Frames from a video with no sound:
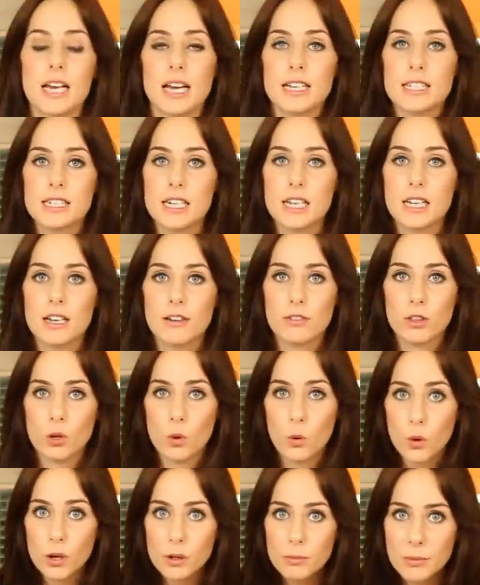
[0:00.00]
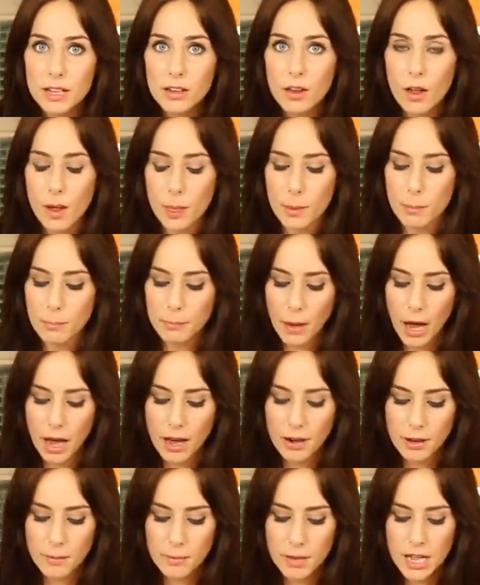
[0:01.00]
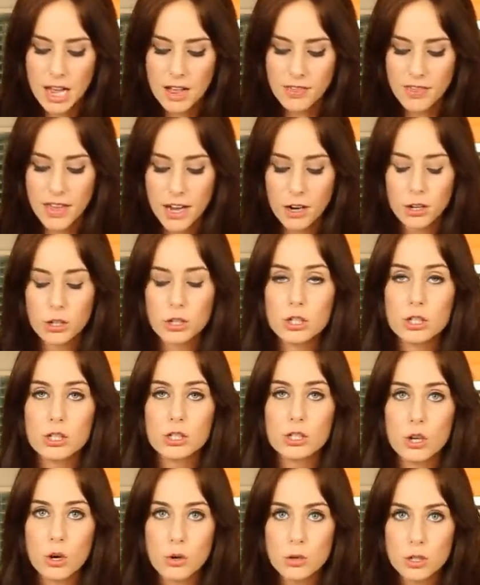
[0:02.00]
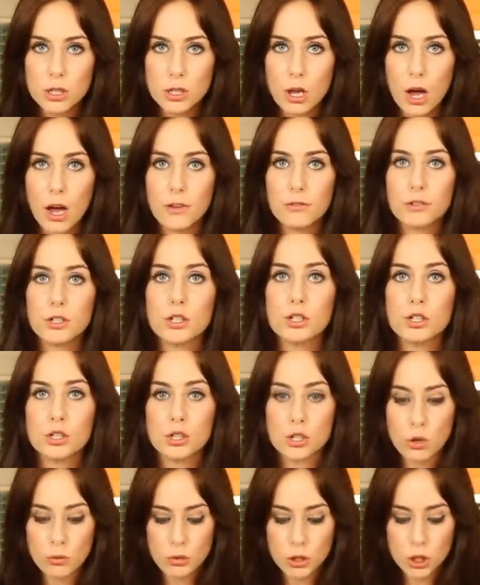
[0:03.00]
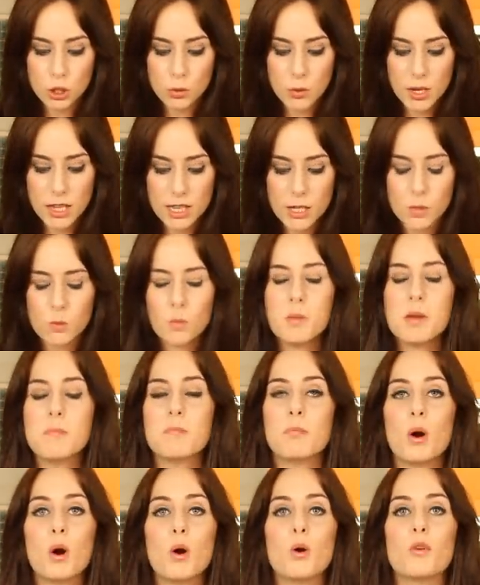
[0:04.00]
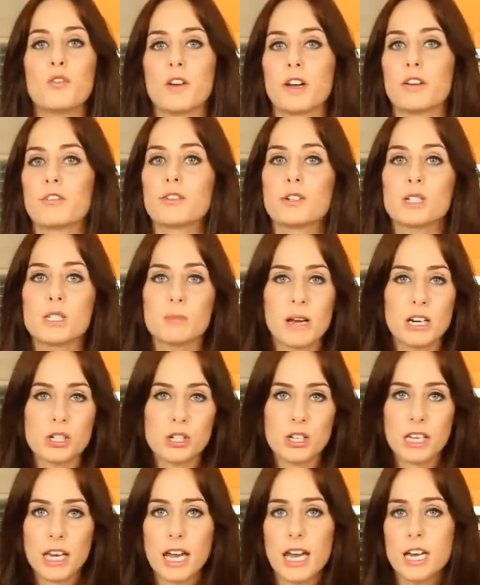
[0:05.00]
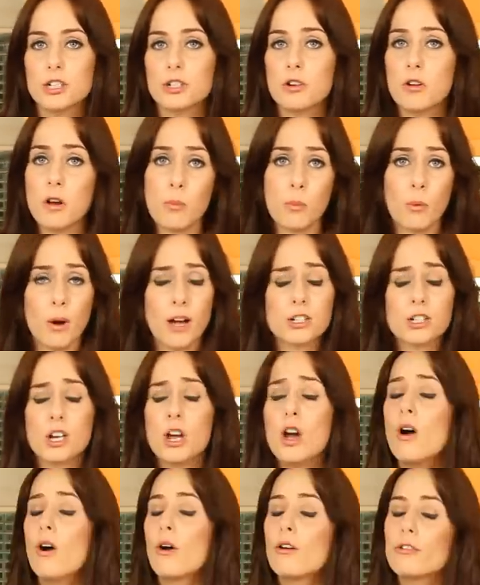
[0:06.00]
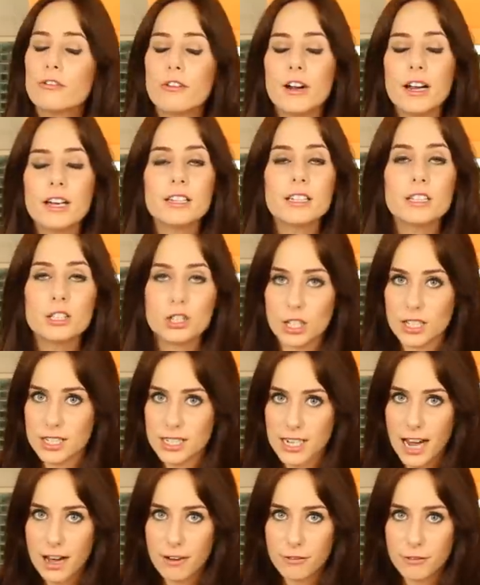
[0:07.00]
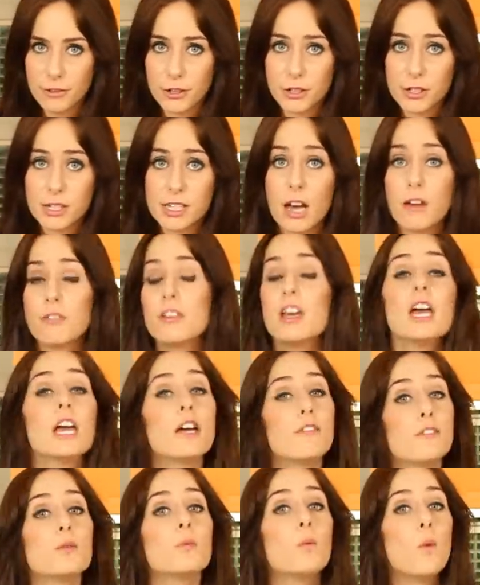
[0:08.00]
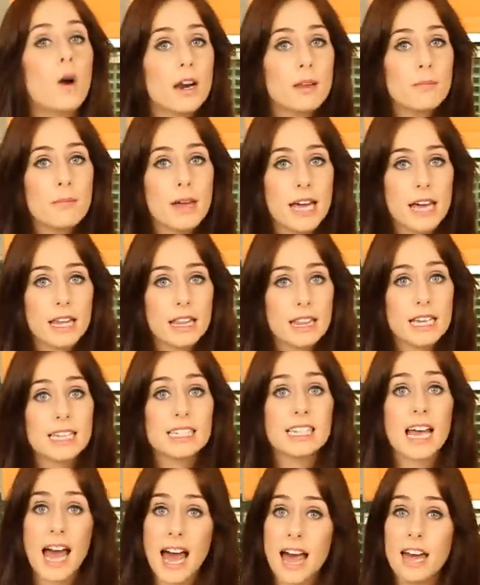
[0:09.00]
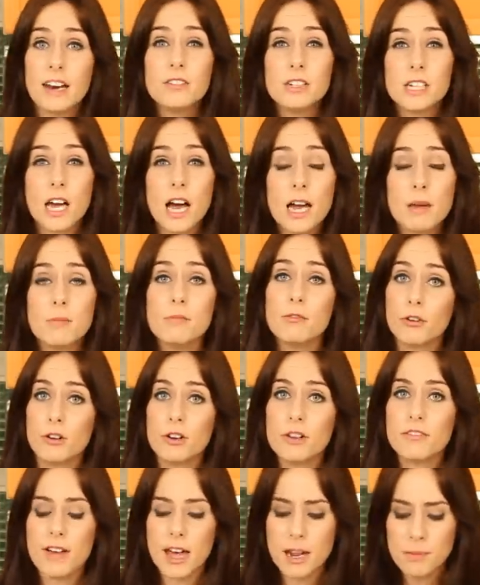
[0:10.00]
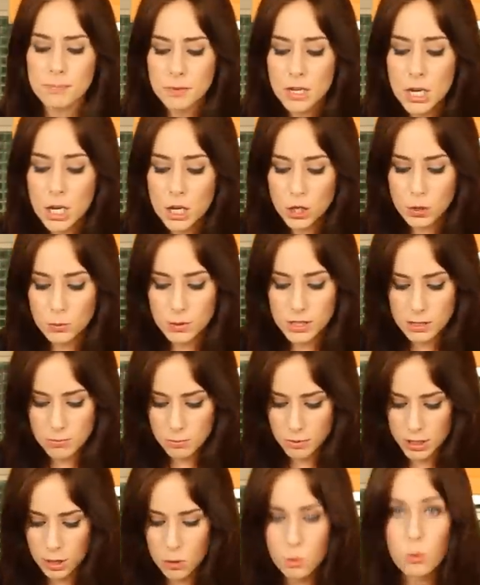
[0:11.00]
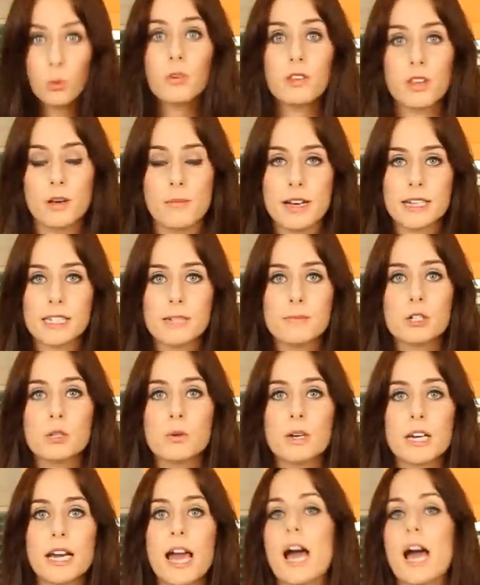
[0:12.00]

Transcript: dusting of the cornmeal on the bottom. They are so soft, so chewy. These would be perfect for a special occasion, a brunch, or frankly, just to have for yourself. If you wanna make these ahead of time for an event, you would simply cool them, as I'm doing